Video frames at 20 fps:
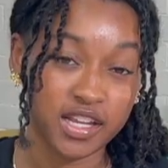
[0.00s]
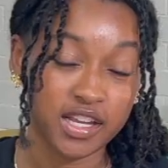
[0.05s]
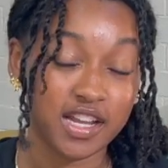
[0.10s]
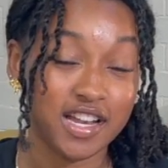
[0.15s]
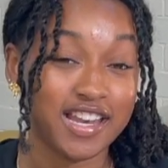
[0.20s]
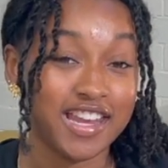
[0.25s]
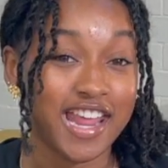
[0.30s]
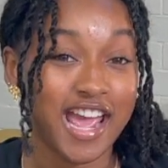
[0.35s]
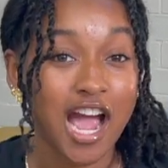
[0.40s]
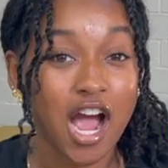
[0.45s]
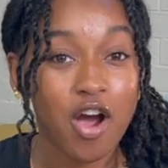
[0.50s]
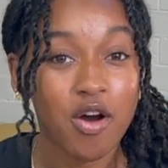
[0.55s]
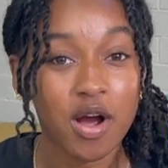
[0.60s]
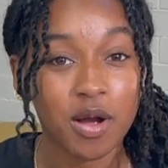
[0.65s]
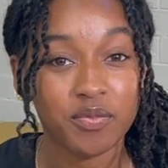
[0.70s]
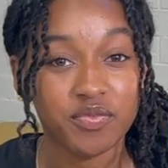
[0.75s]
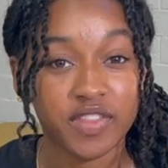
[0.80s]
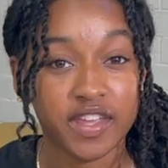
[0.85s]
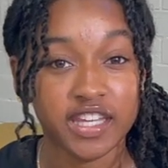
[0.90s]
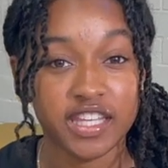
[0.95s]
Now
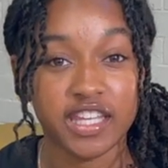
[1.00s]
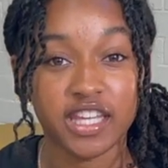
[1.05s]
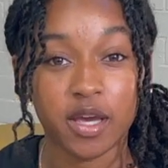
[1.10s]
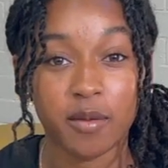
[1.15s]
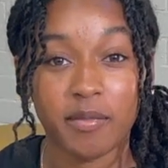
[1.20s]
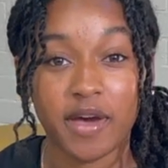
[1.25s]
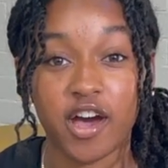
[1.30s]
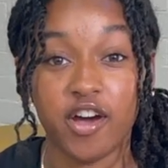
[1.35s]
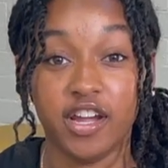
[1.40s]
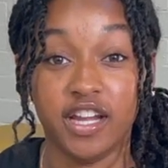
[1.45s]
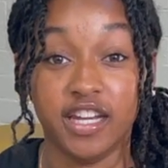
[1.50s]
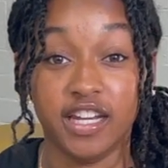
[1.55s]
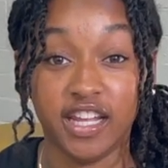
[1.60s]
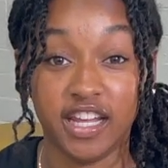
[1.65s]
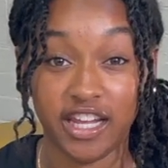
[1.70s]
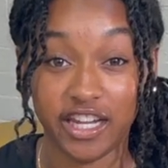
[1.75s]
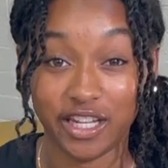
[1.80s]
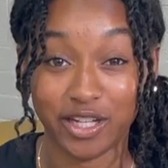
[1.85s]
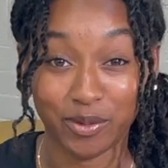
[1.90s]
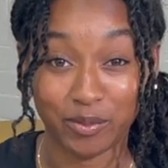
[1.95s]
I'm thinking about an
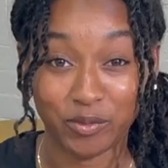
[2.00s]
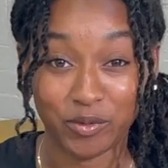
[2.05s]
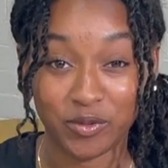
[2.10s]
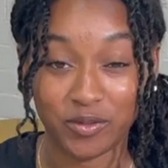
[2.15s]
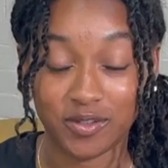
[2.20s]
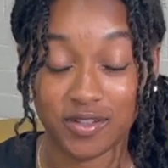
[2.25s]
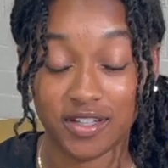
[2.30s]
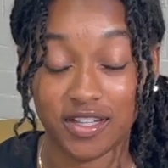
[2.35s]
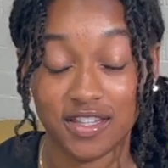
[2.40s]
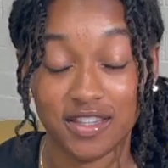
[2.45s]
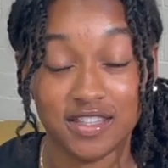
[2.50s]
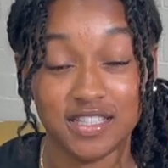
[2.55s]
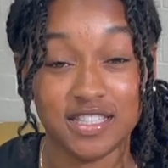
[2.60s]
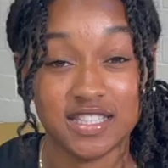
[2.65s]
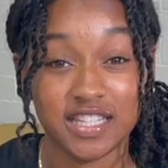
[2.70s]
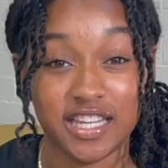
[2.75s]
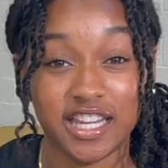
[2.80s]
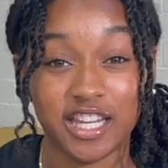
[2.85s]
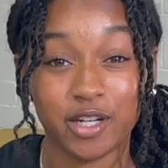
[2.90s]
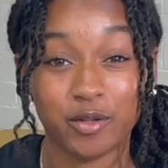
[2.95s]
animal. This
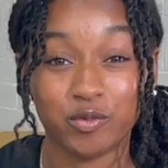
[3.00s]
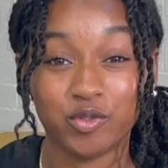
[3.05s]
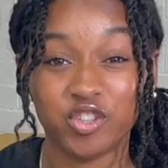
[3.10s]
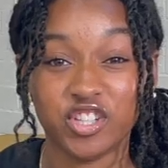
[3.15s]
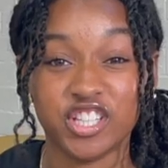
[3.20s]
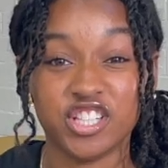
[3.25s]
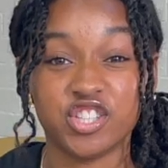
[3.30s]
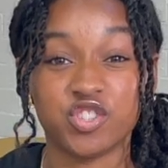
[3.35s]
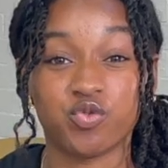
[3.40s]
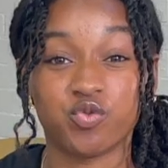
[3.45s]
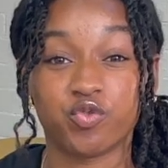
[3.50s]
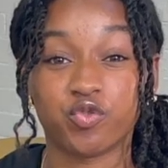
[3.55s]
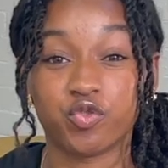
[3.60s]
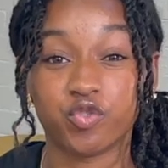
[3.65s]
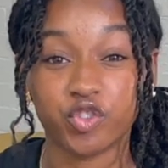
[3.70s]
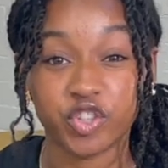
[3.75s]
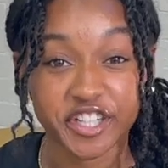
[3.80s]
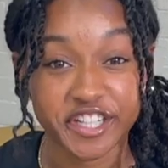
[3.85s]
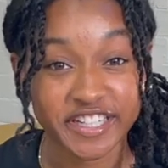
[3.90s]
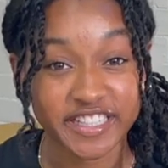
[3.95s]
animal is
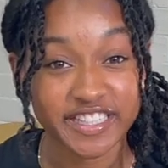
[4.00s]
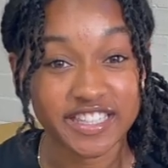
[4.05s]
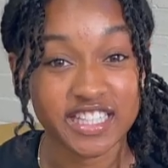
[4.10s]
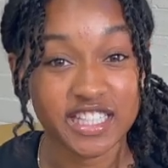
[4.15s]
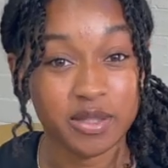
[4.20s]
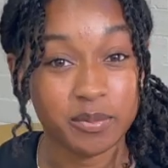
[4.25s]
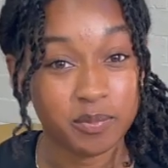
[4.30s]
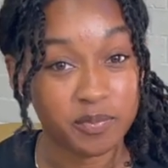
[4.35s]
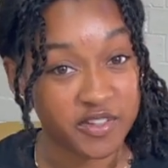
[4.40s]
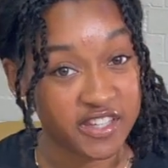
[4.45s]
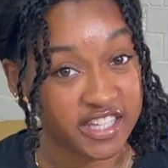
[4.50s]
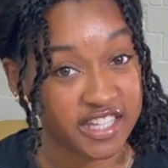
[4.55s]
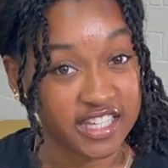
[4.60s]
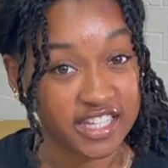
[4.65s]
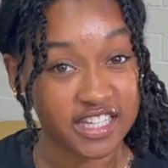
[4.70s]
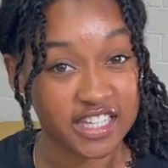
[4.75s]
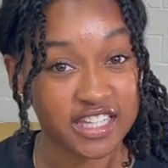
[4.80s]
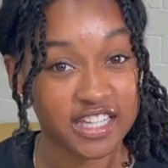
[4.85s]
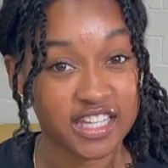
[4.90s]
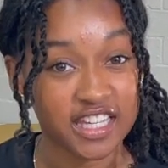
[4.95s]
really
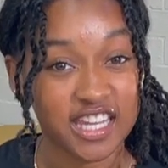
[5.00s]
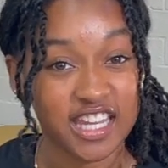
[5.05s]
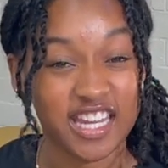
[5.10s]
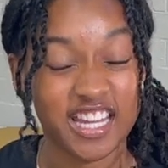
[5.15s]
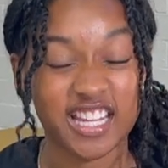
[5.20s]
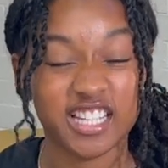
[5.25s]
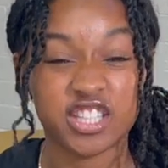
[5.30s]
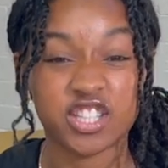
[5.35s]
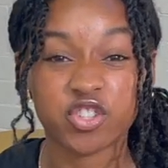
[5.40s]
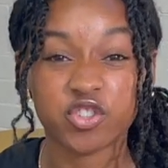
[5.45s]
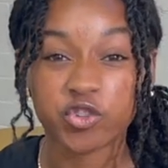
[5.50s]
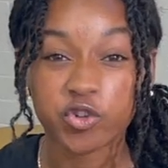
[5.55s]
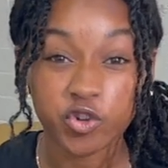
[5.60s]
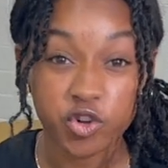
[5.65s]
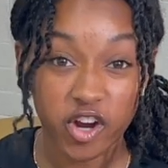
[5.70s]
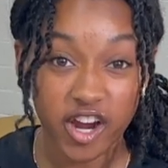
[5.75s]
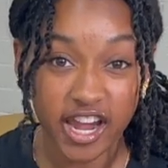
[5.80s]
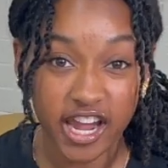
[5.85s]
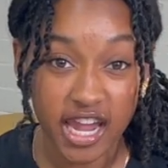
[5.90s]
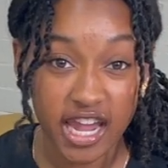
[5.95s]
big, it's
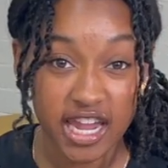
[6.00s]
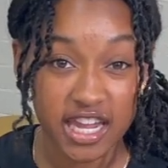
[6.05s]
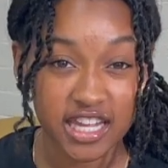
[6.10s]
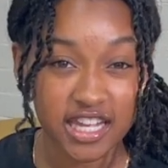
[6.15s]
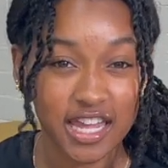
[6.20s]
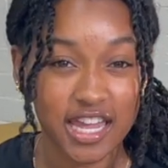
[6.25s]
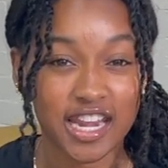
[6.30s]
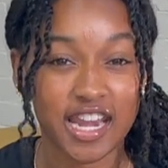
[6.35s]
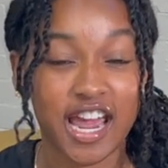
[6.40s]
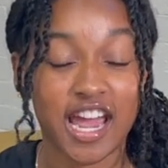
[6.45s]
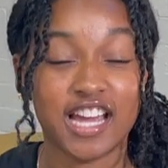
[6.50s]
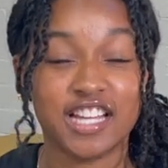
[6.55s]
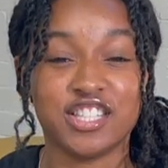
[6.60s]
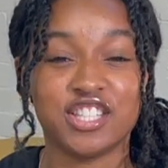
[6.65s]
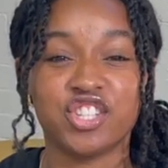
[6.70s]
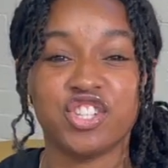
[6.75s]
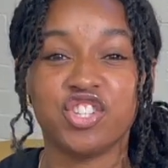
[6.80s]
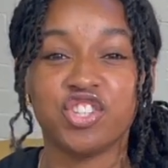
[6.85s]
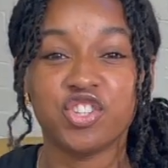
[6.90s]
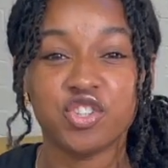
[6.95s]
gray, it has
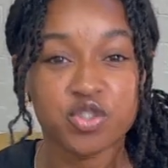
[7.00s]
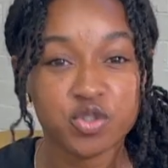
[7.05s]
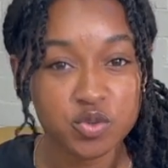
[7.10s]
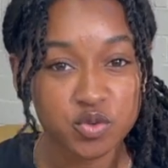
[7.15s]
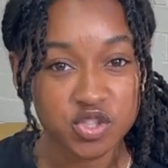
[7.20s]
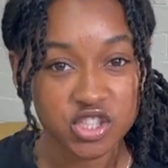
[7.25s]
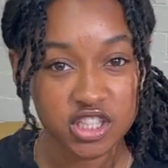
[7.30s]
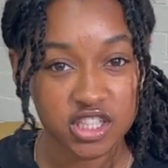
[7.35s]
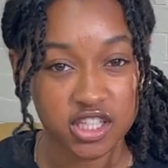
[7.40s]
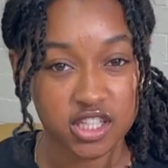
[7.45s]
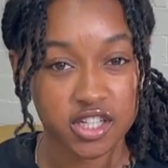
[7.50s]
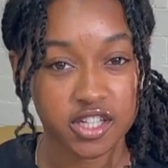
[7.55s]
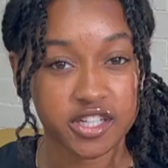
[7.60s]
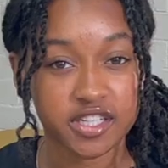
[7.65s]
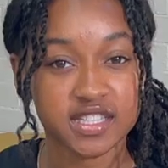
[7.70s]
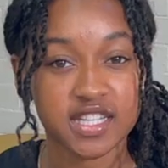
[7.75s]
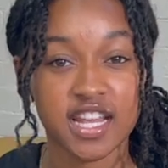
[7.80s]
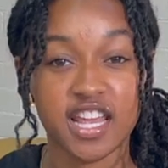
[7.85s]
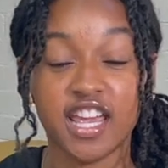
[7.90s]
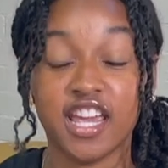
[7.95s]
huge
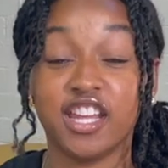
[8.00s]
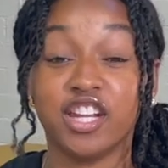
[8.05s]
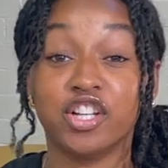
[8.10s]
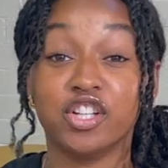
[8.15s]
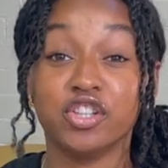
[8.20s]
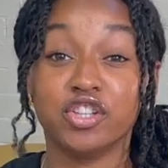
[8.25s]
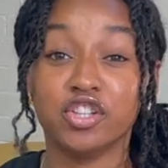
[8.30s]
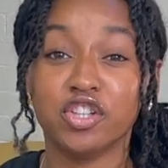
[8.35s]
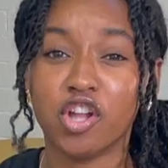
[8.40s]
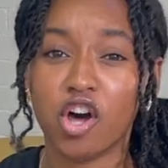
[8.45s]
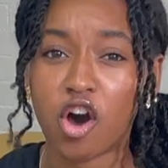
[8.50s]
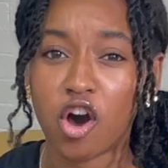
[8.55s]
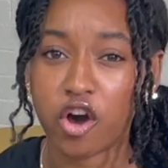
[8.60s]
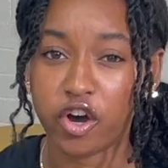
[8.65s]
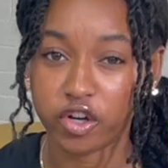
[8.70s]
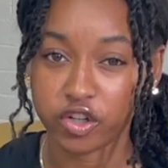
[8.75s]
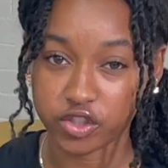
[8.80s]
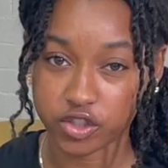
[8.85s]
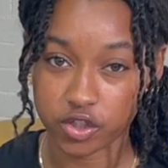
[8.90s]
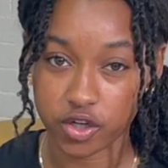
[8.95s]
ears, and a
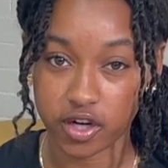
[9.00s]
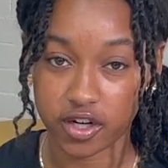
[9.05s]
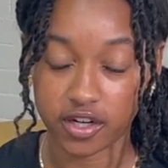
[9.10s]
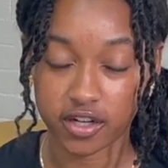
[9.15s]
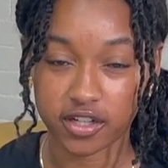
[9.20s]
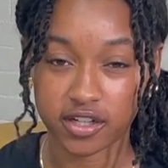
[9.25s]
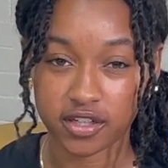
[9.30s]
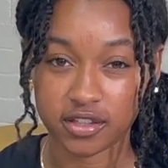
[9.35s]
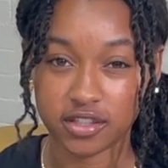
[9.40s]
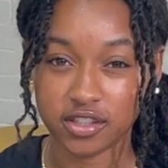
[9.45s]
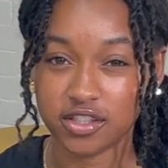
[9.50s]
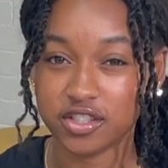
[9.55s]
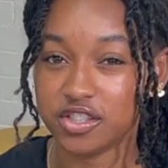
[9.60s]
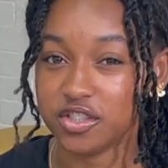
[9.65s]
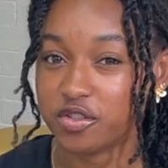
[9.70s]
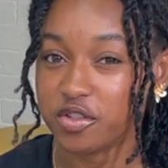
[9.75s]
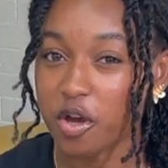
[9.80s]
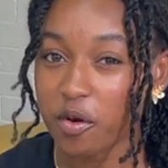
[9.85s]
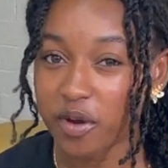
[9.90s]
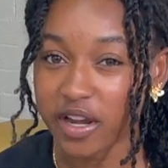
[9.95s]
long trunk. Do
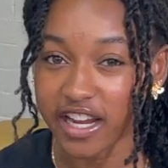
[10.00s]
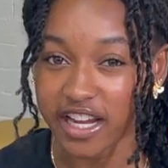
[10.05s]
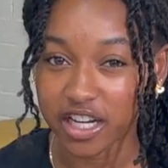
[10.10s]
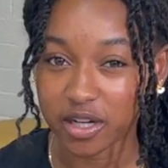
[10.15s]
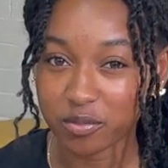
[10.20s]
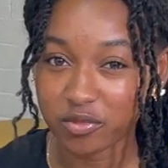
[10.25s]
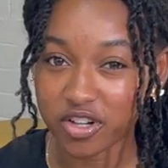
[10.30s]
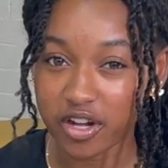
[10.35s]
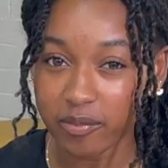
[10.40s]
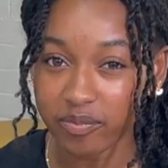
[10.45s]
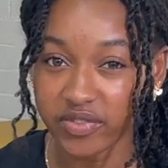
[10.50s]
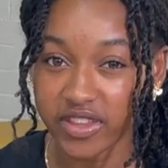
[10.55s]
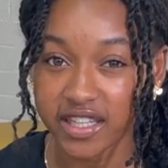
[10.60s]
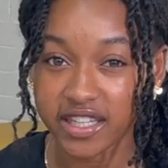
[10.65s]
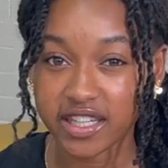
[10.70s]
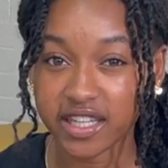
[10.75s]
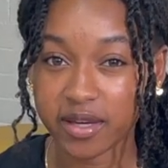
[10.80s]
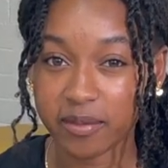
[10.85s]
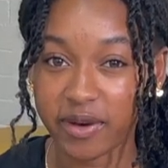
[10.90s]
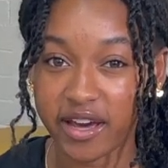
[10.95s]
you know what animal I'm
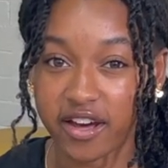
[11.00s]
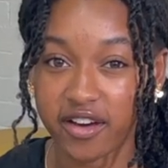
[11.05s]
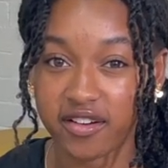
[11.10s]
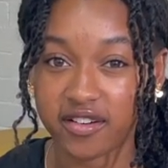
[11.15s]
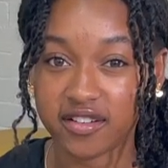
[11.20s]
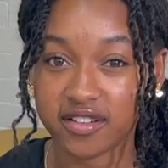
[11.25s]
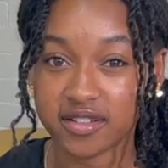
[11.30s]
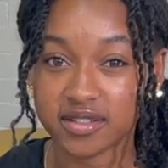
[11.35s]
thinking about?